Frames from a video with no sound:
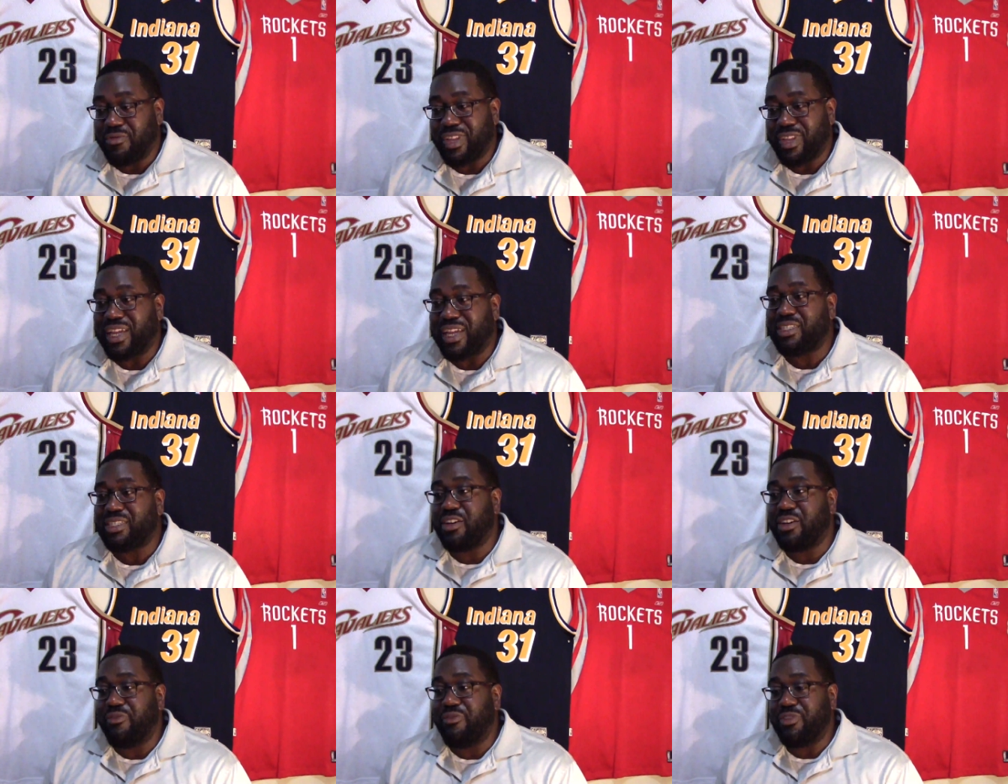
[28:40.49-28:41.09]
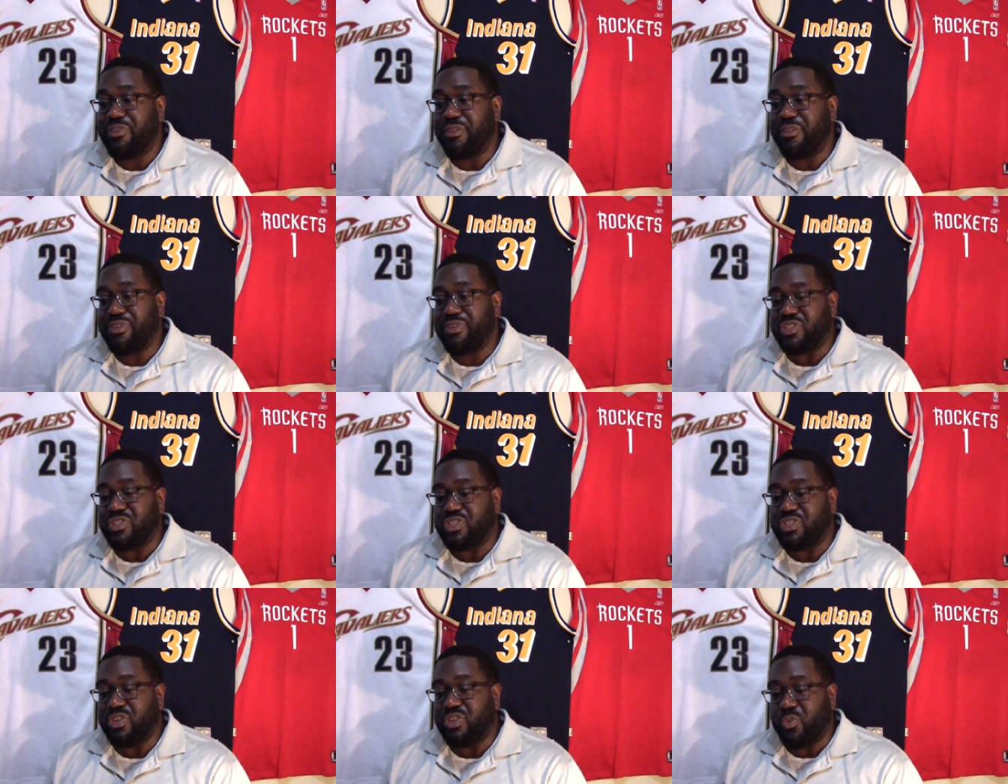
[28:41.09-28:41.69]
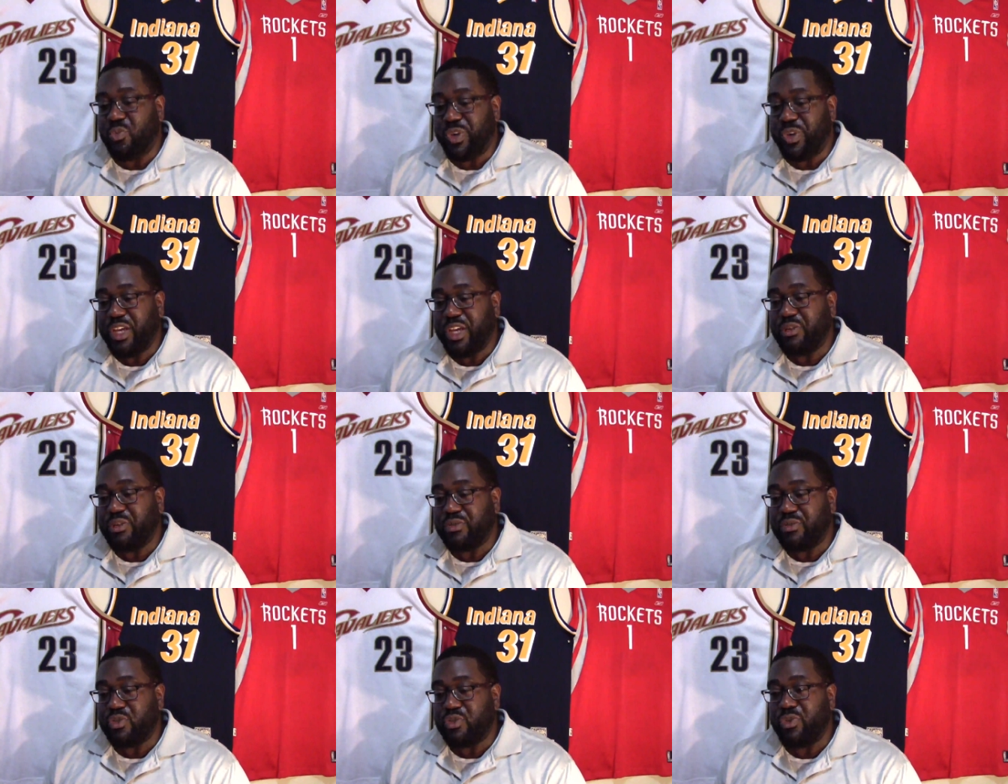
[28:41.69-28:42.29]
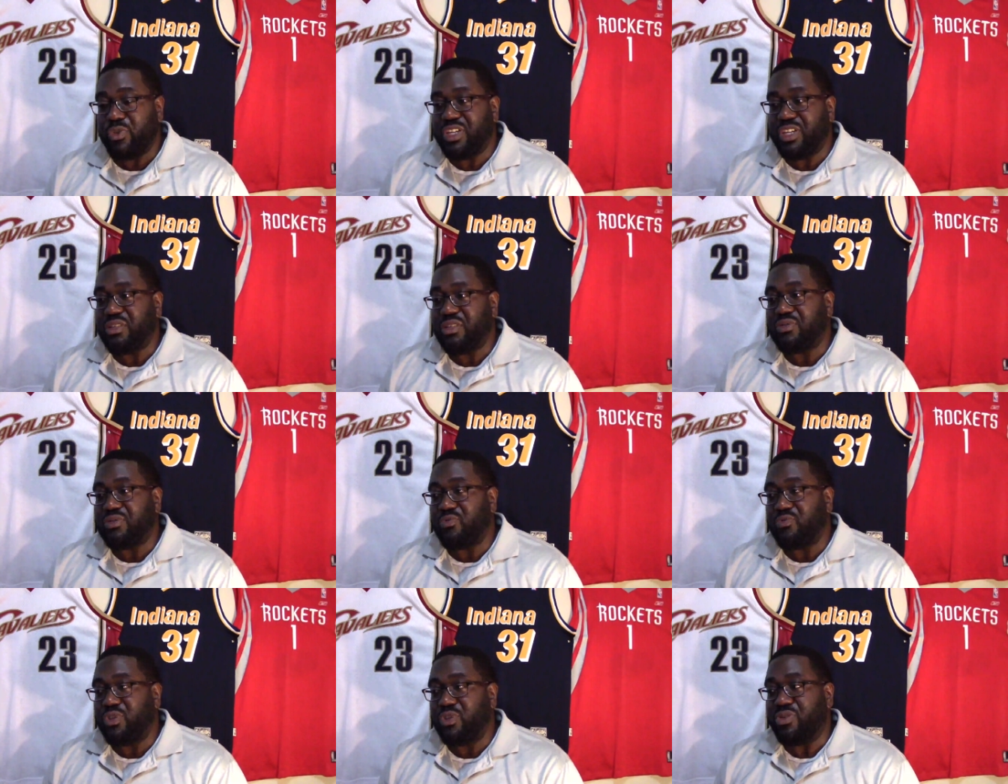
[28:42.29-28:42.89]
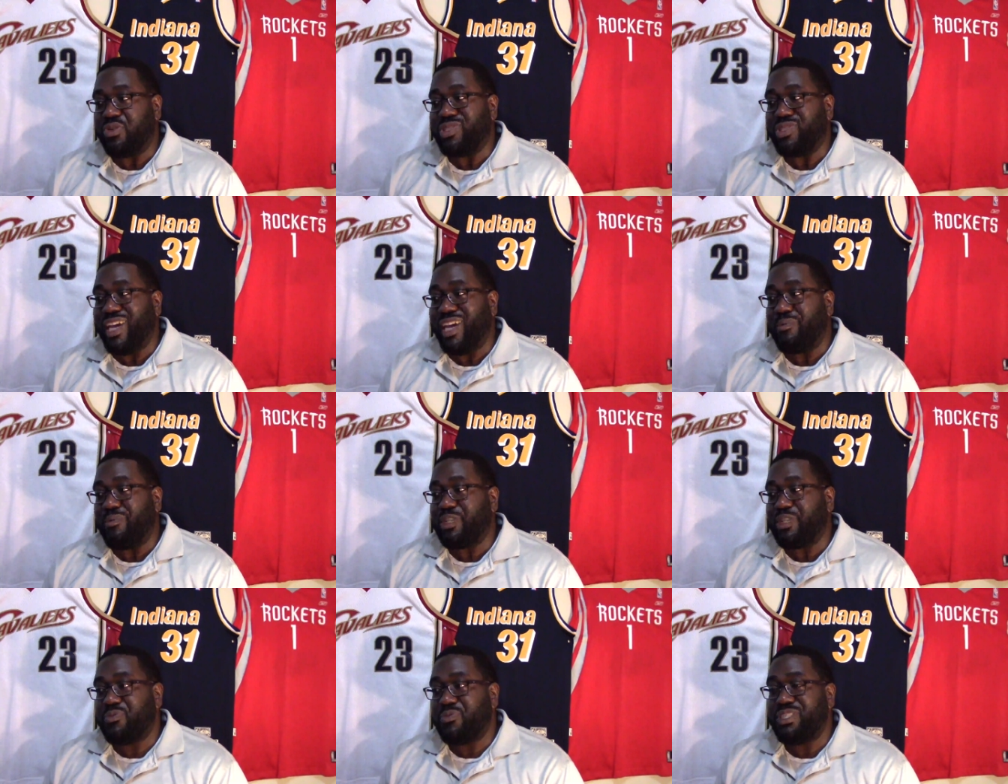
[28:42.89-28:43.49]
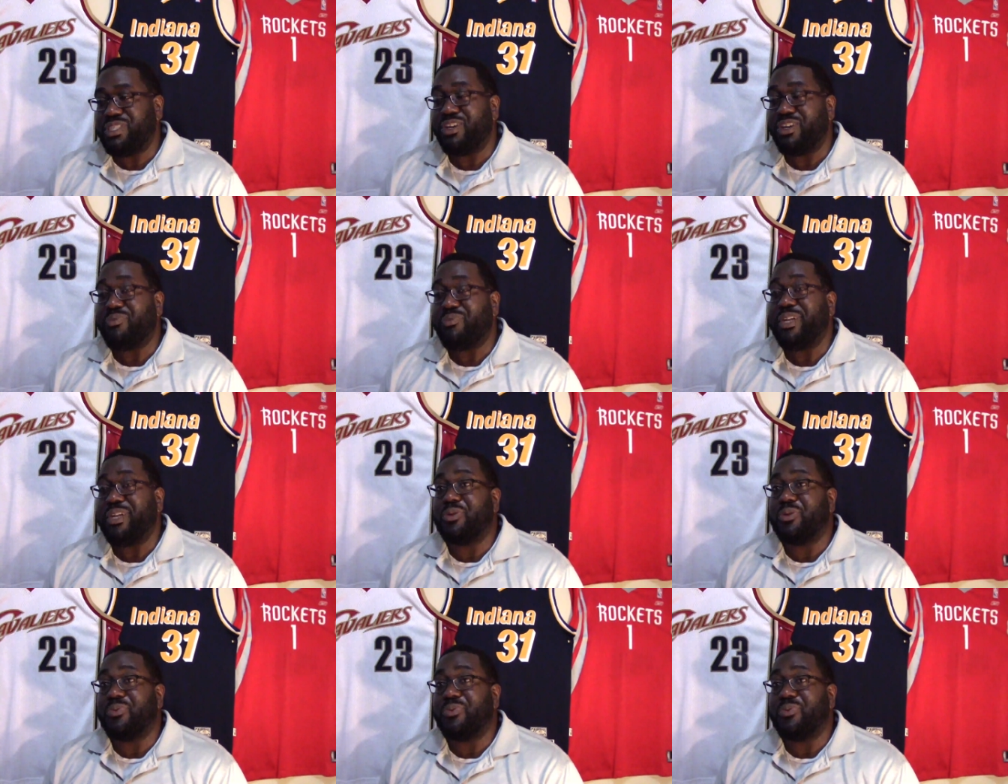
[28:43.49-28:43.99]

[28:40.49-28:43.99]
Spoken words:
Not tough enough to win or do any real damage, but they'll make the